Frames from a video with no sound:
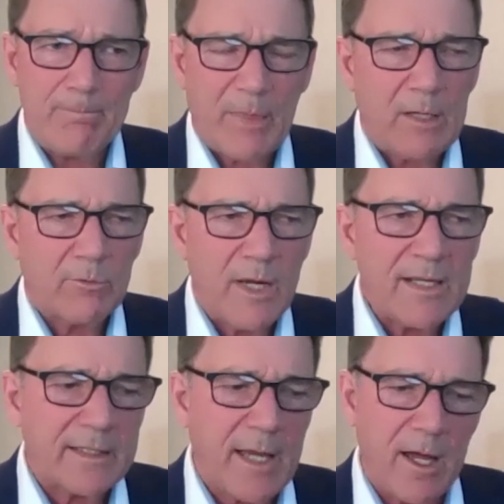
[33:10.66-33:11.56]
Right
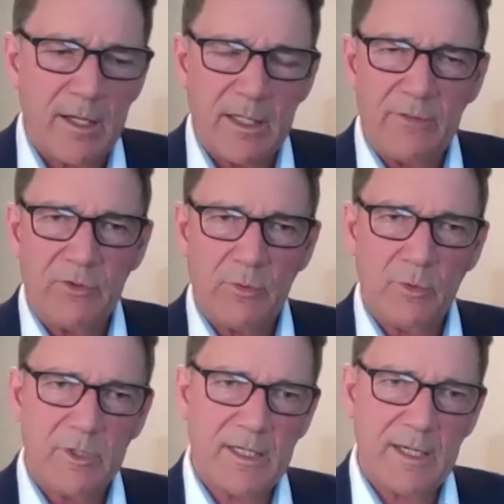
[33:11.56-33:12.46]
now, if you
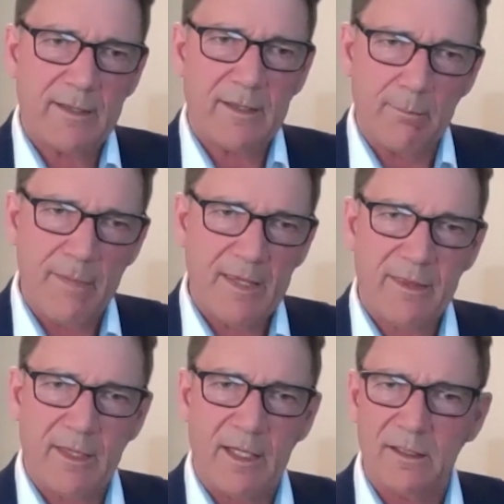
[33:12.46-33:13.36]
work out the
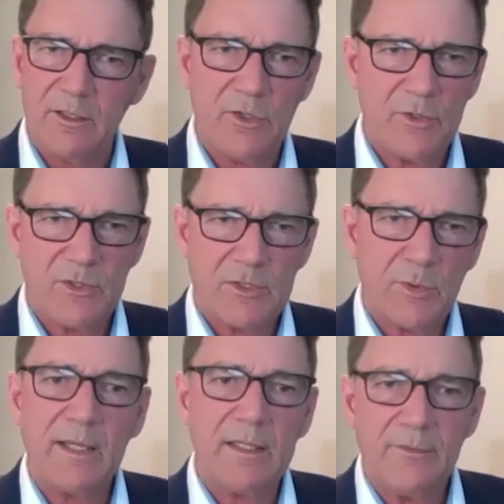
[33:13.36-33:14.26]
methane and use a
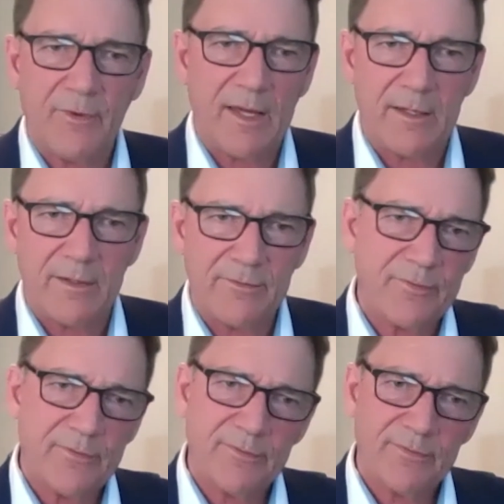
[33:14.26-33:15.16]
25
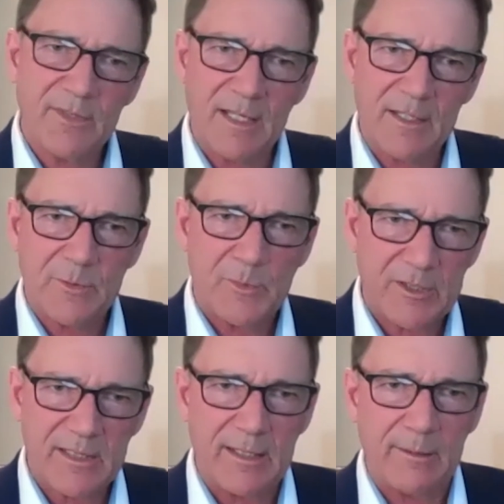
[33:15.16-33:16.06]
tons per
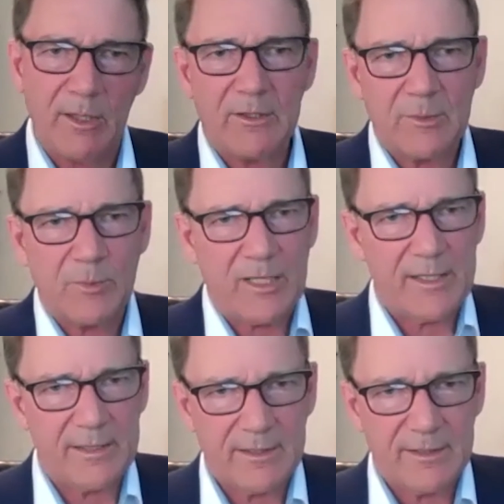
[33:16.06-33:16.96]
ton multiplier
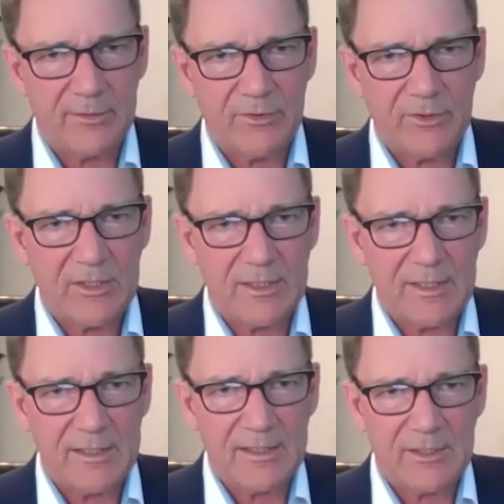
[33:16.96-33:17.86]
to convert it
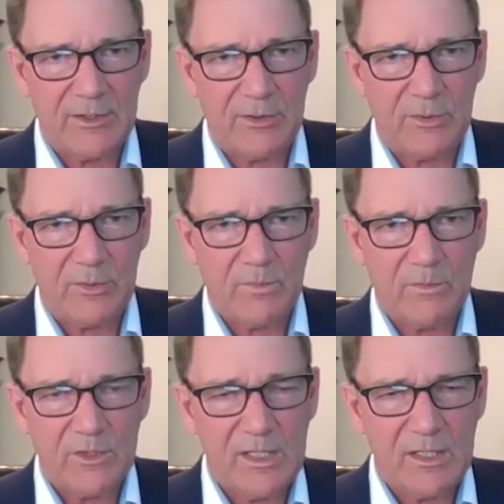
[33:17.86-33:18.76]
into
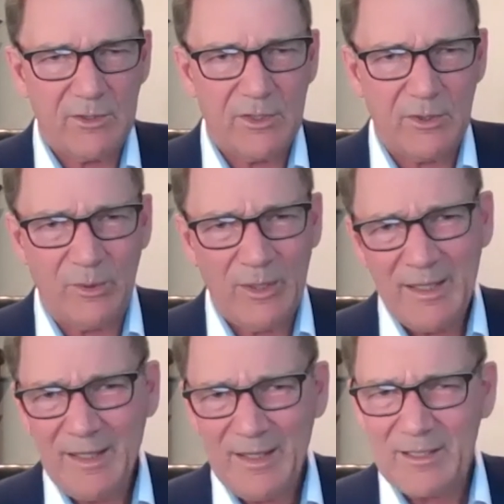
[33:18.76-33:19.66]
CO2,
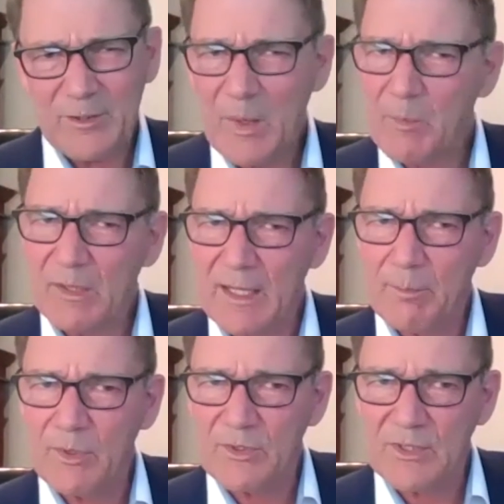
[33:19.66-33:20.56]
and remember,
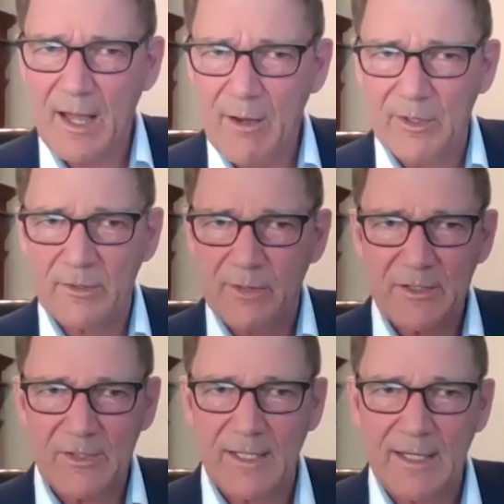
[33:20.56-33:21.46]
numbers now are
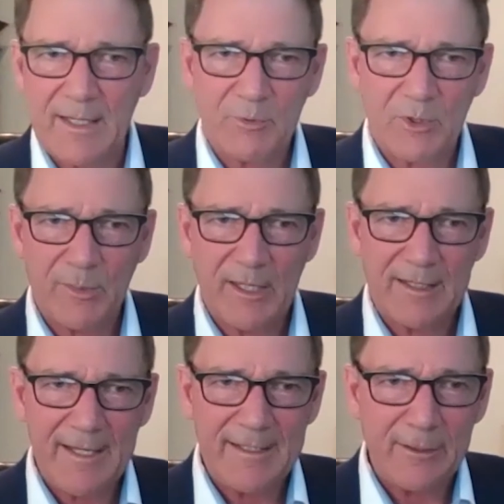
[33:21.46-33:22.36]
ratcheting up to about
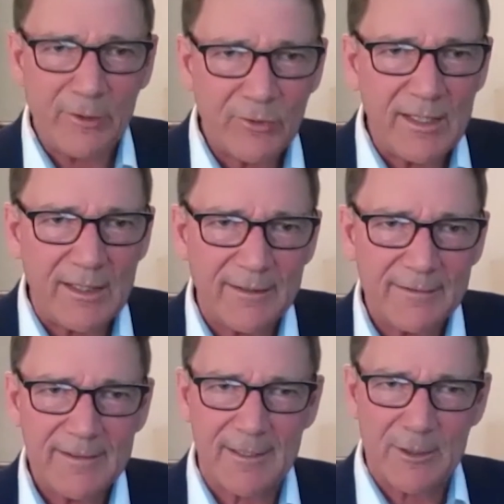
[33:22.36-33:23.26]
83
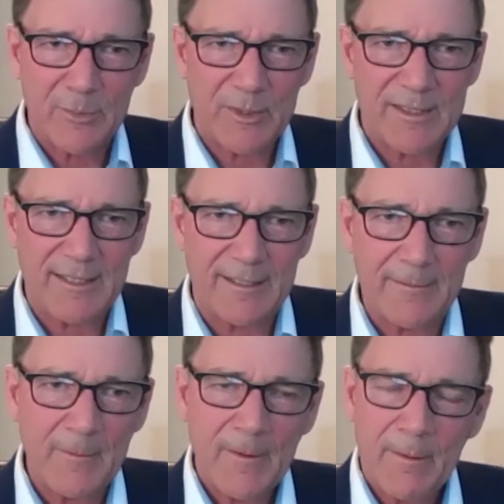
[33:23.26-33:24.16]
tons per ton.
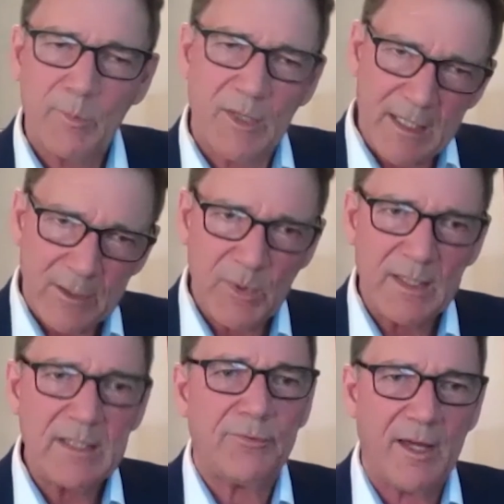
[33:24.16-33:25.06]
But at
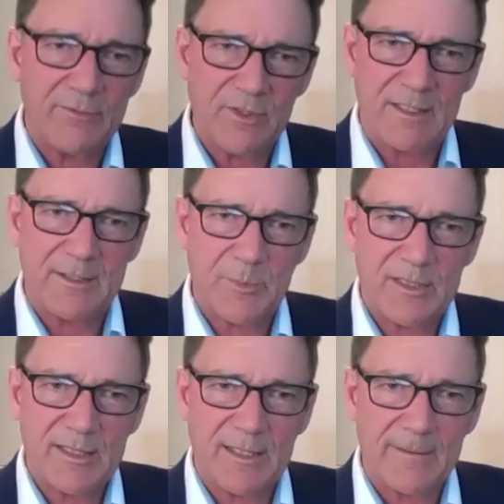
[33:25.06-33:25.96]
25 tons per
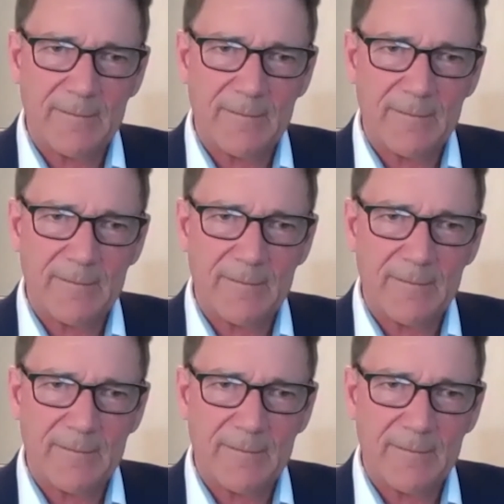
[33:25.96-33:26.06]
ton,